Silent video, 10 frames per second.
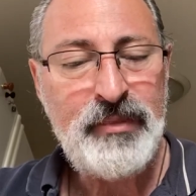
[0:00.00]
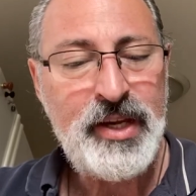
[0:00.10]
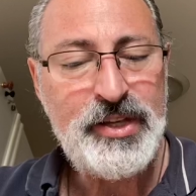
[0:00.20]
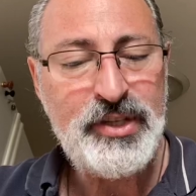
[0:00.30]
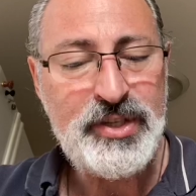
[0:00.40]

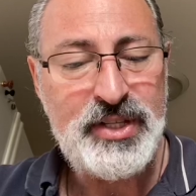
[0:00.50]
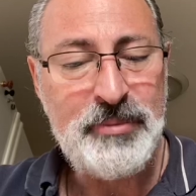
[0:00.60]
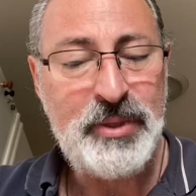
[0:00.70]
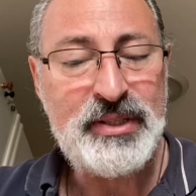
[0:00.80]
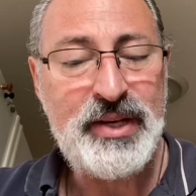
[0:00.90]
He shall see
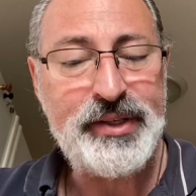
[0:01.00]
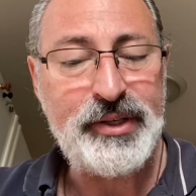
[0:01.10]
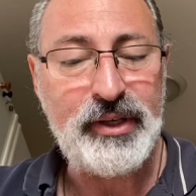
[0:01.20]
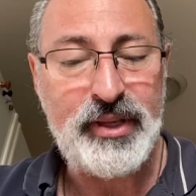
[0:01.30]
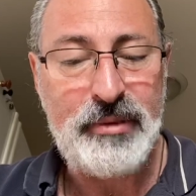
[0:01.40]

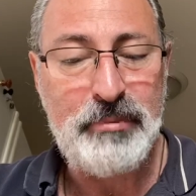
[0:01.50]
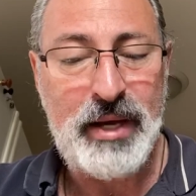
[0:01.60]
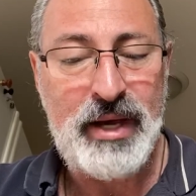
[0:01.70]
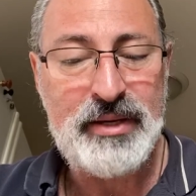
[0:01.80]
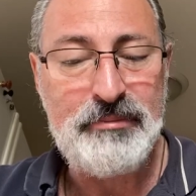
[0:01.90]
particularly the bad